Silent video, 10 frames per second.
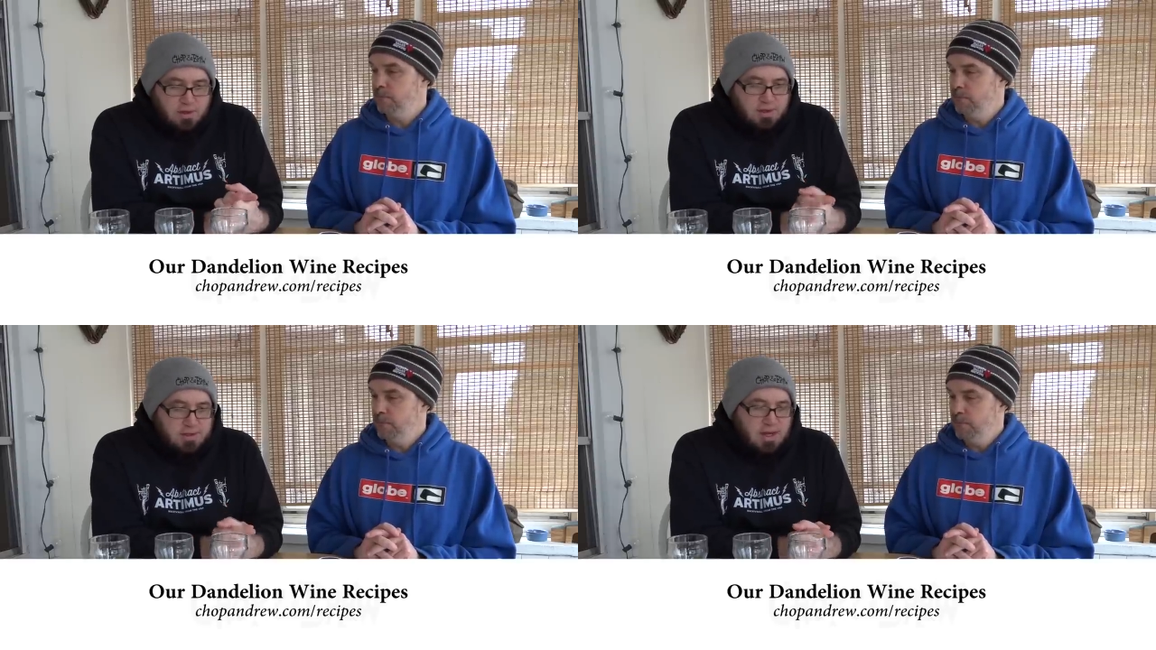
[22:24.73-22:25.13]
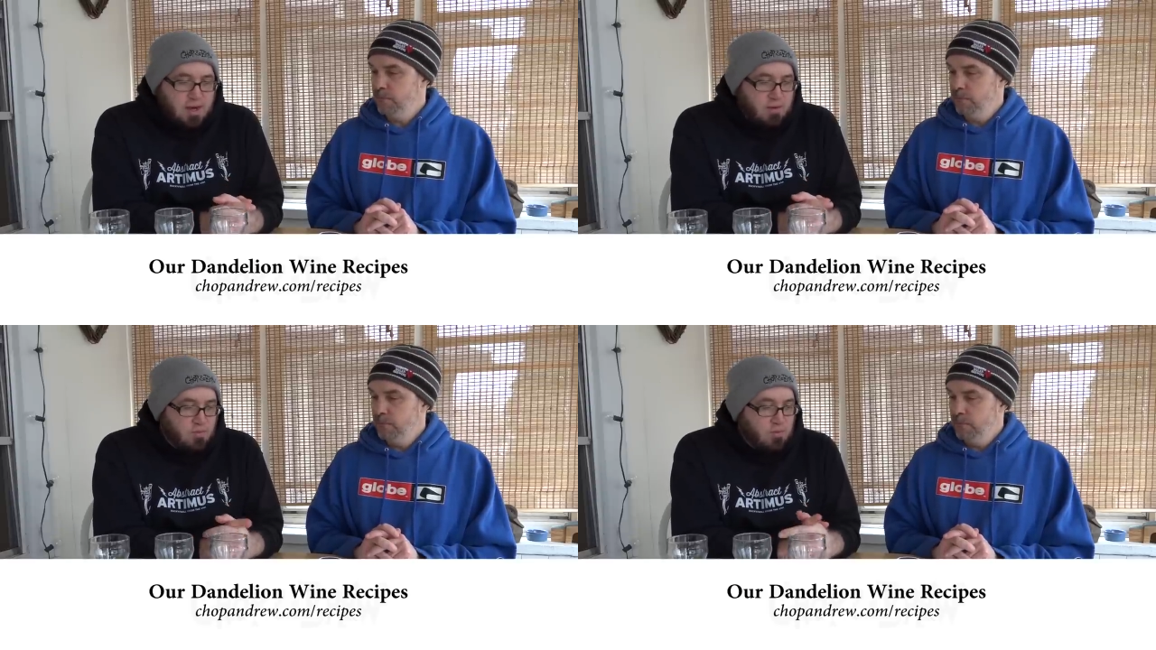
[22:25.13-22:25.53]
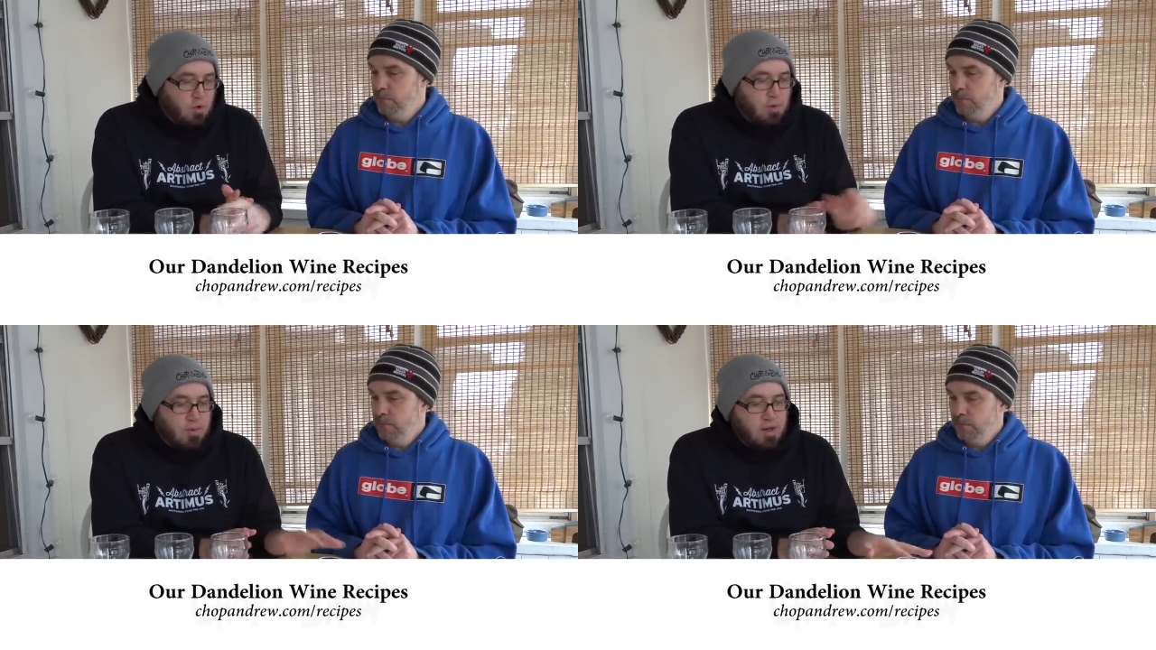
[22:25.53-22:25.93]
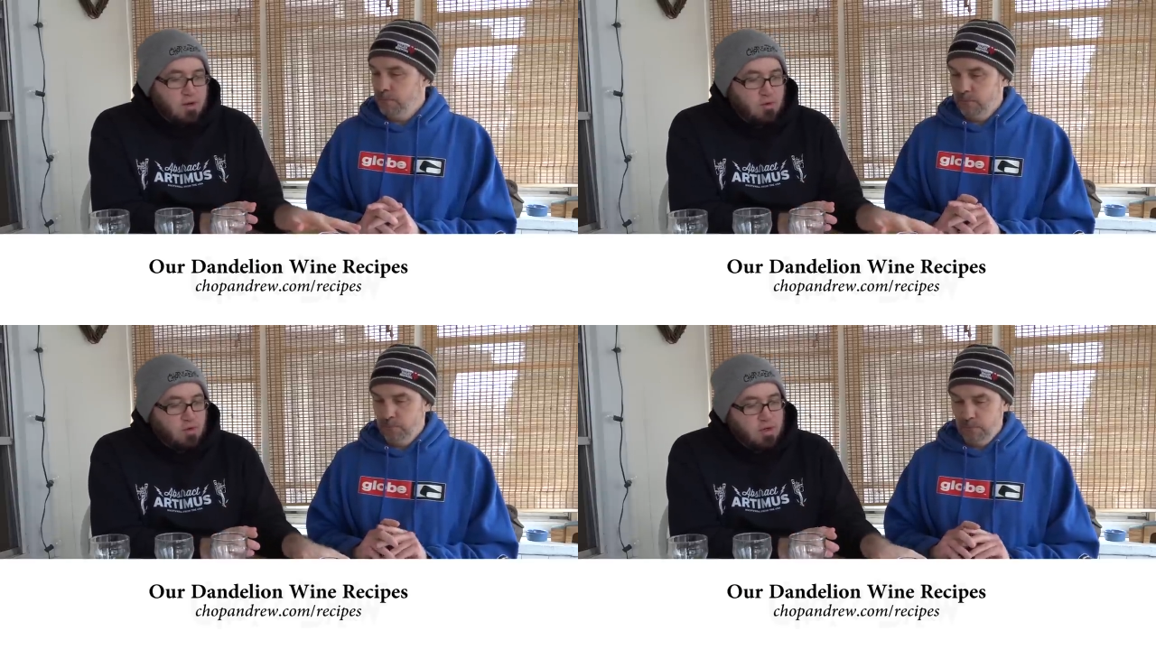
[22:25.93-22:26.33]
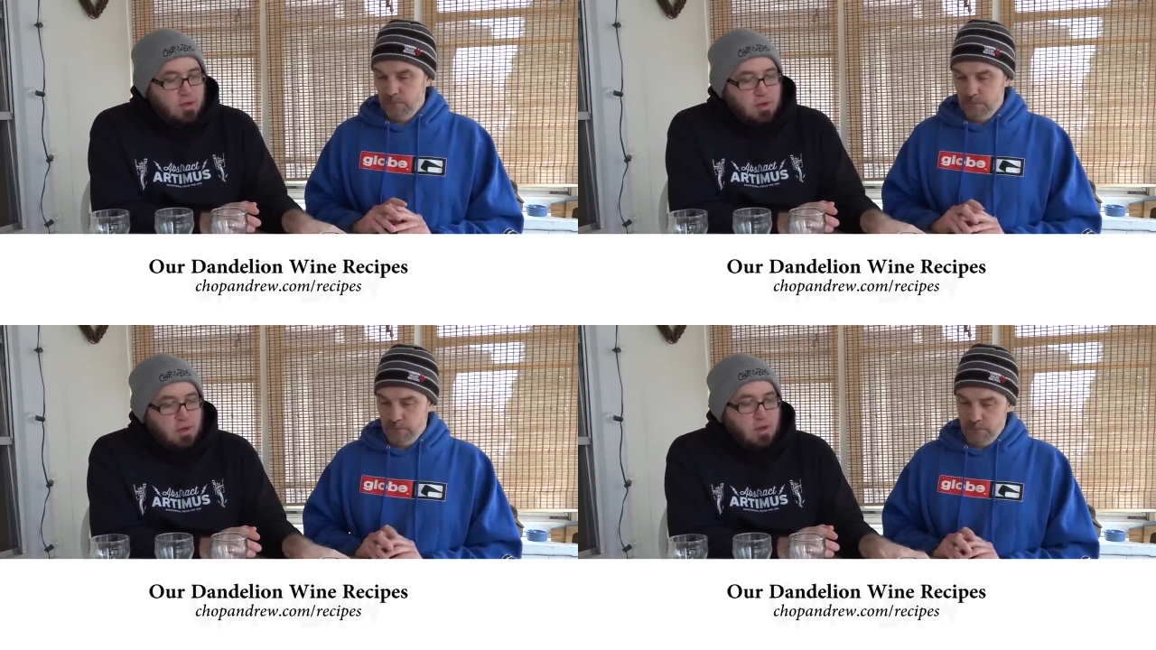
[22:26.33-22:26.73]
Speaker 1: He's got more minute
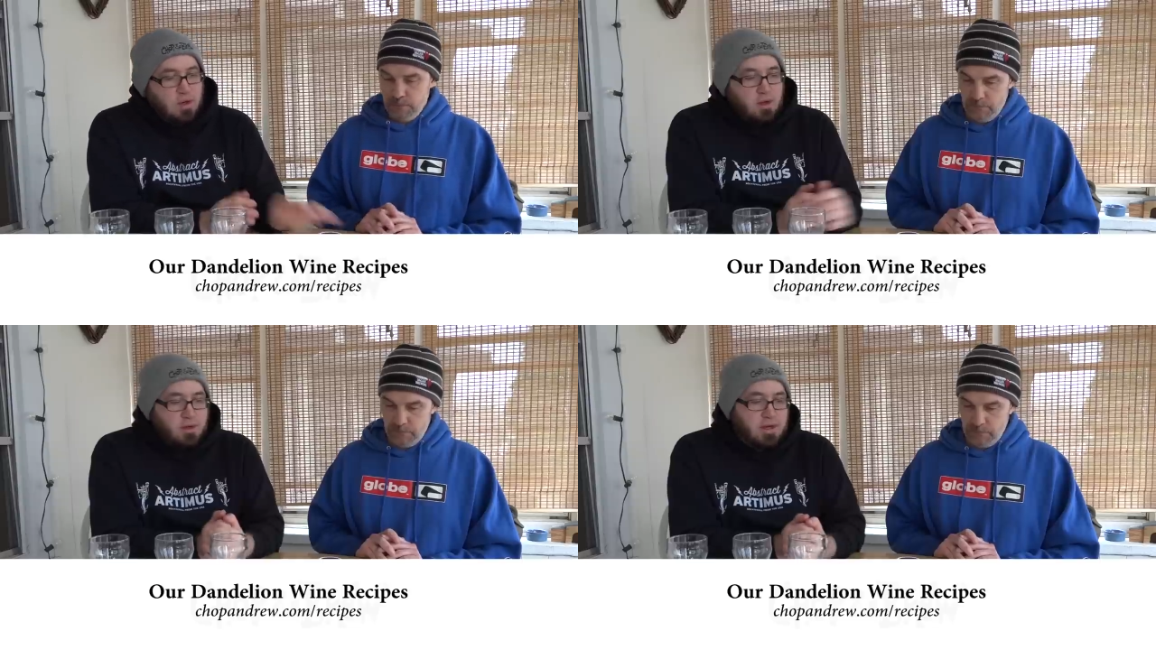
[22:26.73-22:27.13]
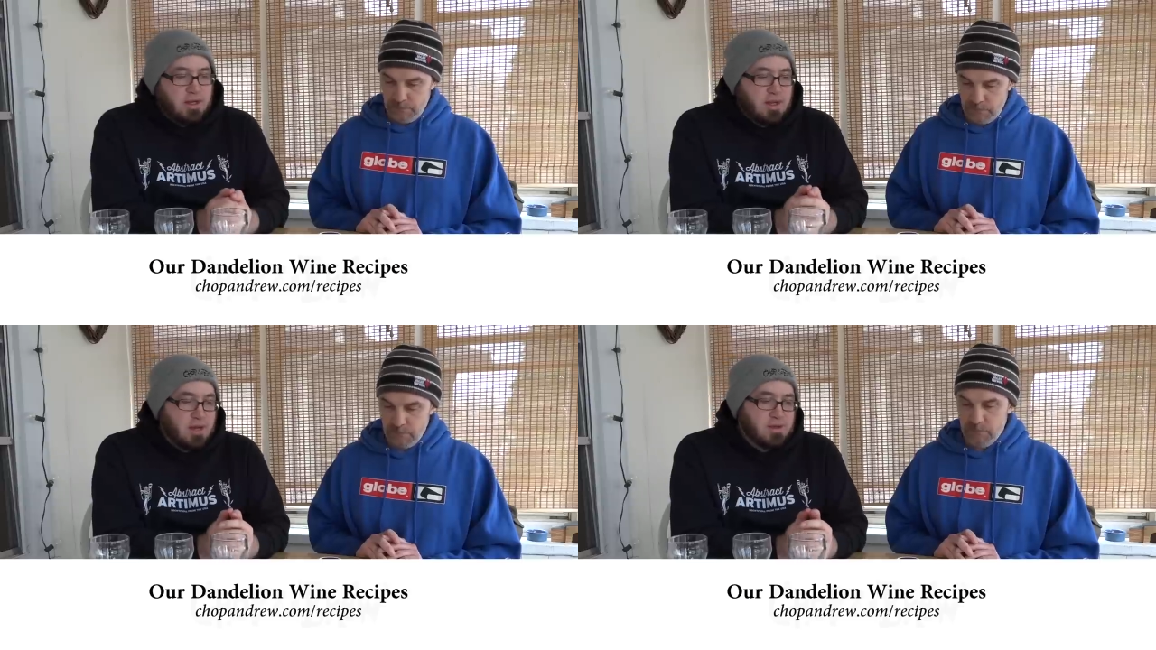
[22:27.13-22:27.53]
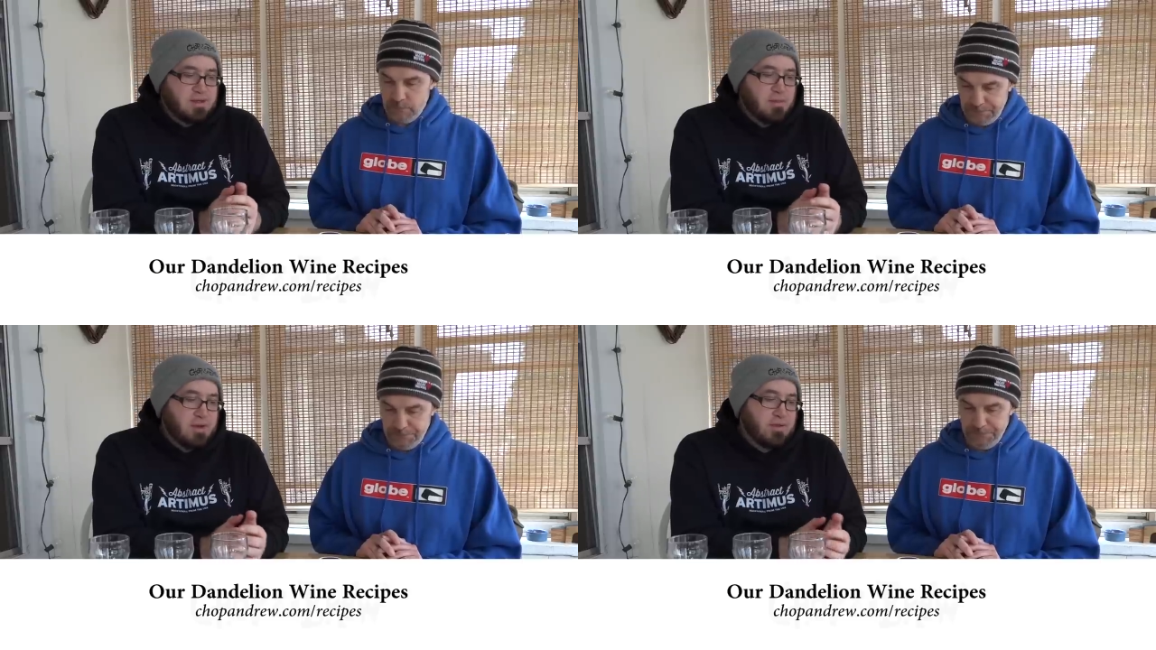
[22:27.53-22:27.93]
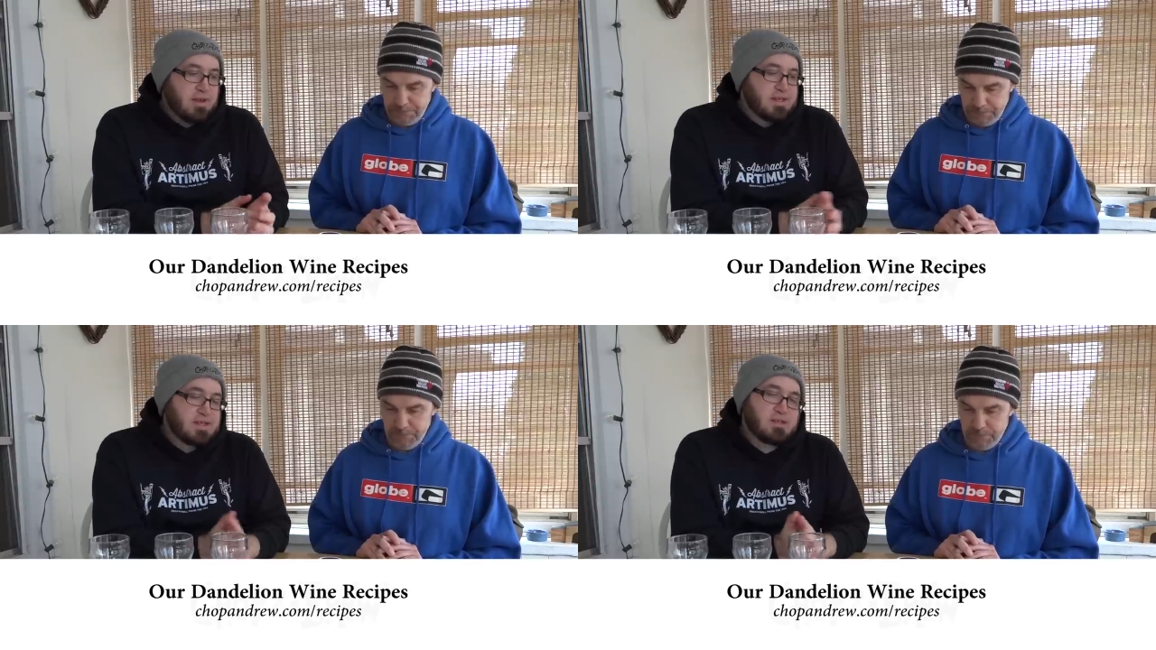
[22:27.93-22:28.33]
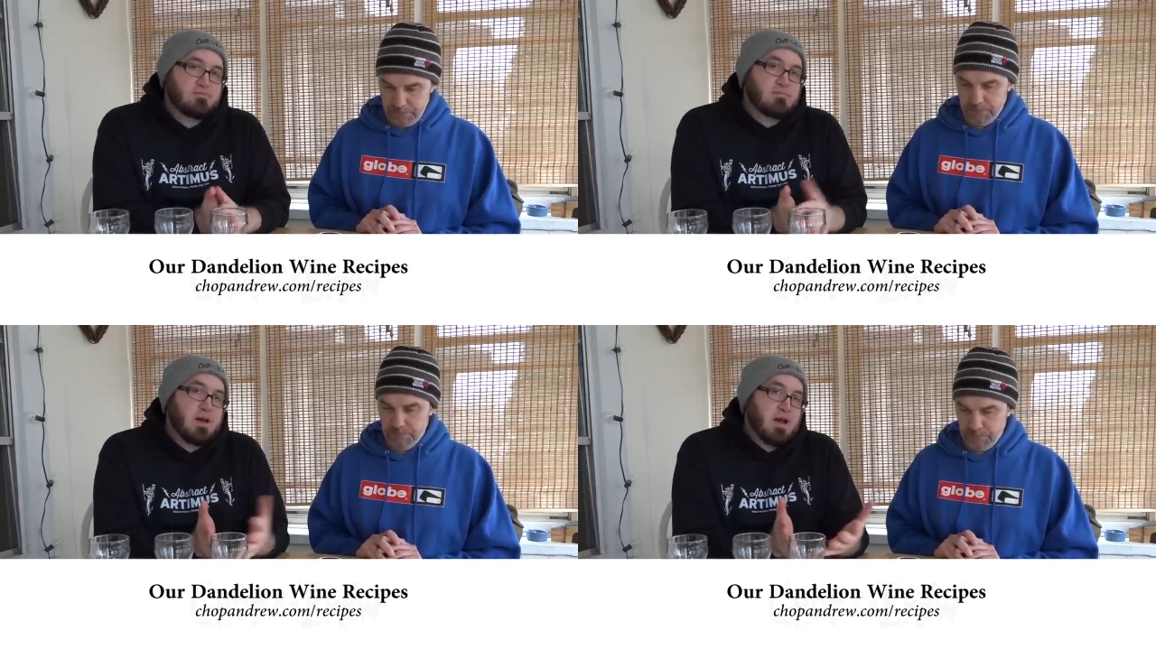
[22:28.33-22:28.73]
details about this.
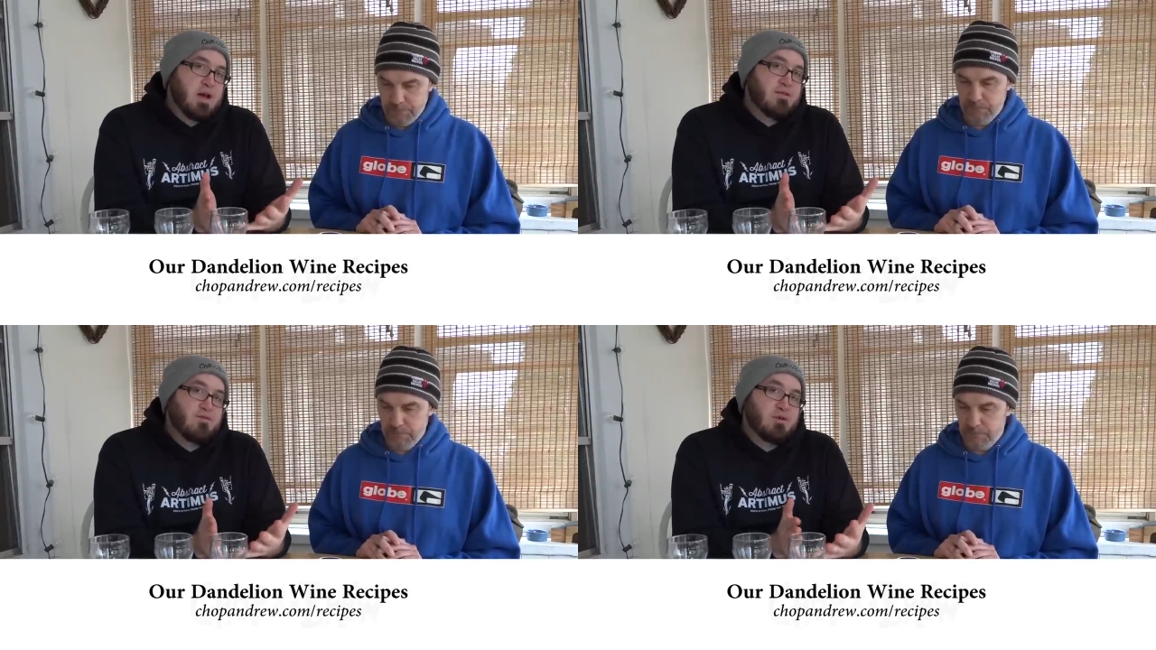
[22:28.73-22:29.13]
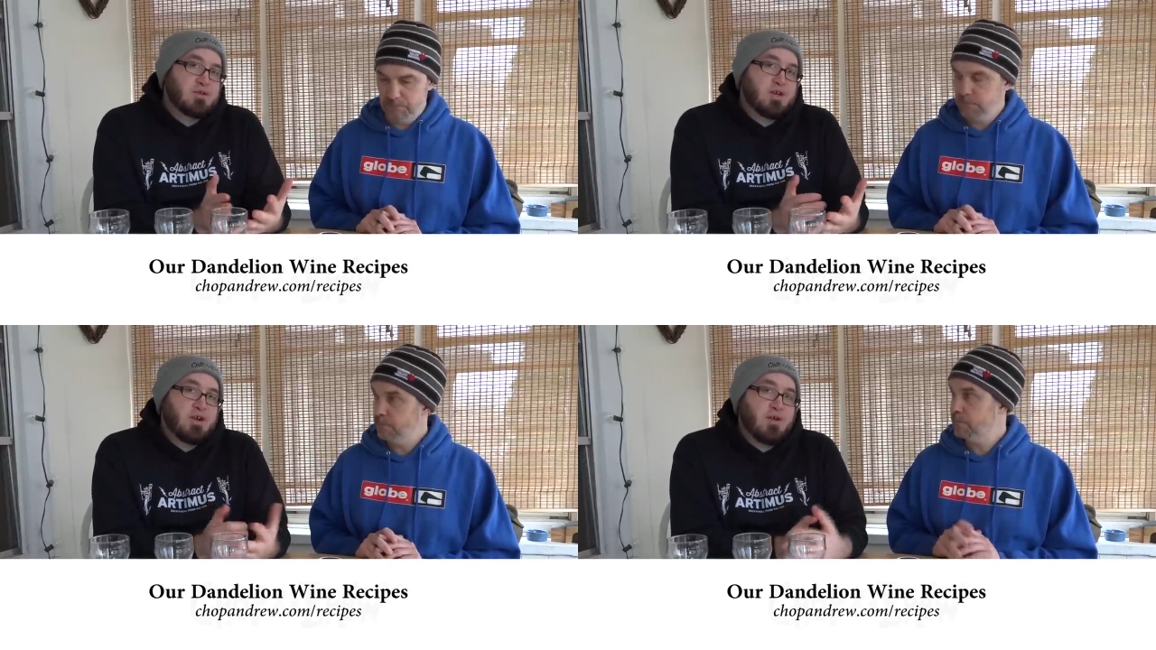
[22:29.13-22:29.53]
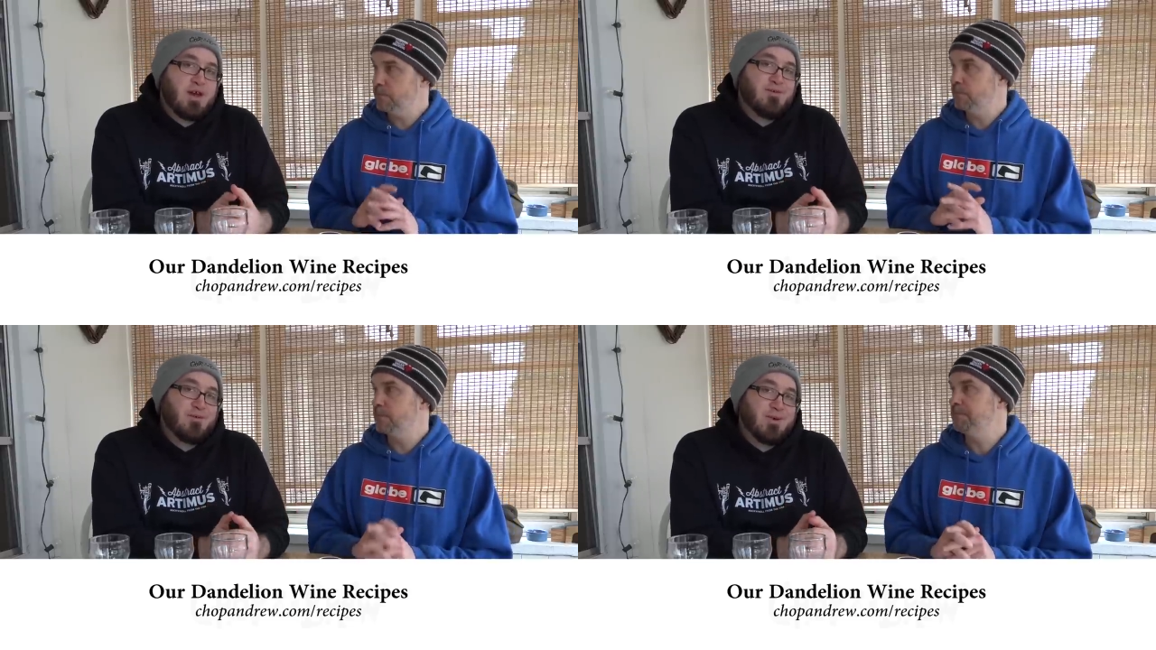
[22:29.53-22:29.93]
I unfortunately don't have a